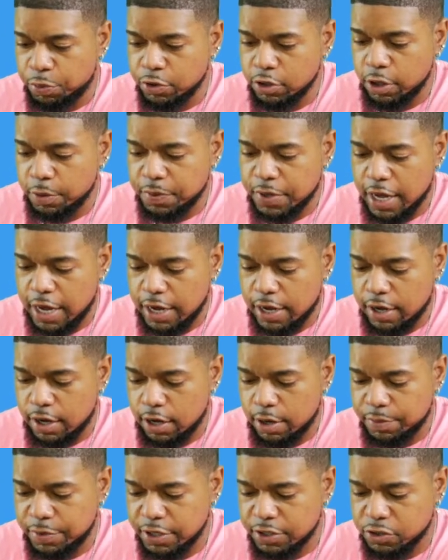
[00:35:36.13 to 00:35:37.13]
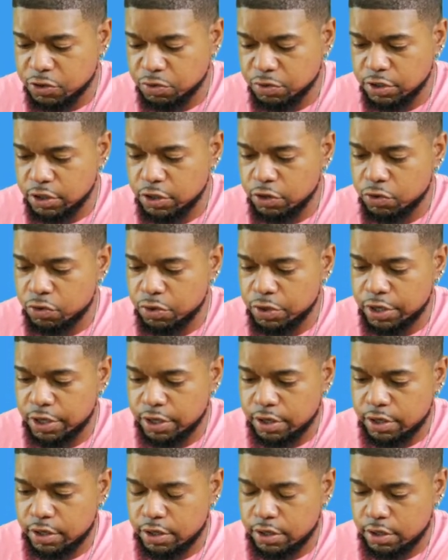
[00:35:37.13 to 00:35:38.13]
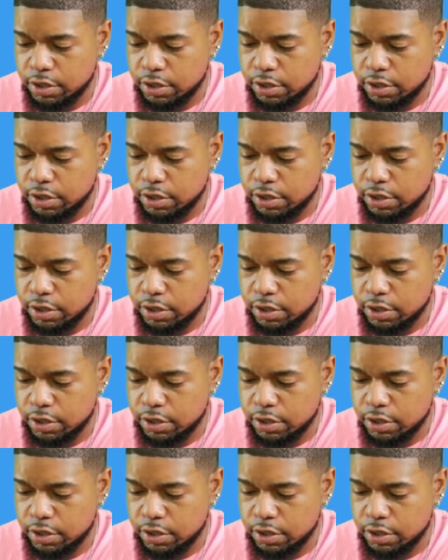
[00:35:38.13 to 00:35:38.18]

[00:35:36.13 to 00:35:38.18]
y'all comments really quick.